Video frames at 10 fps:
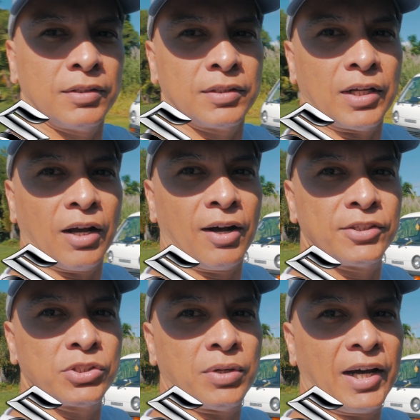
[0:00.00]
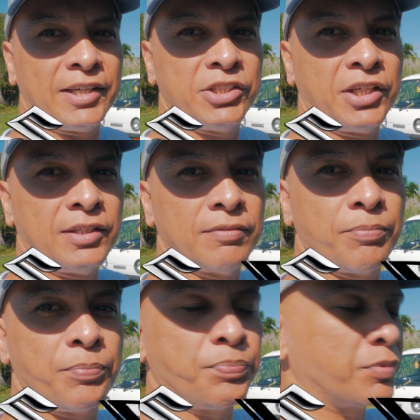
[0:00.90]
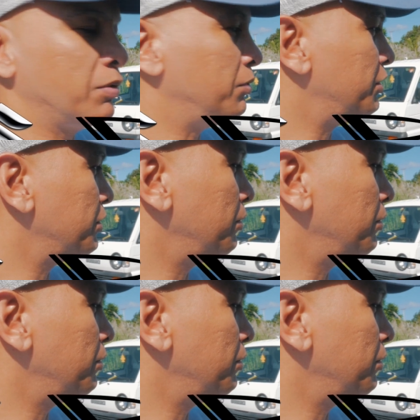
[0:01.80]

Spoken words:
Daihatsu Hijet, which is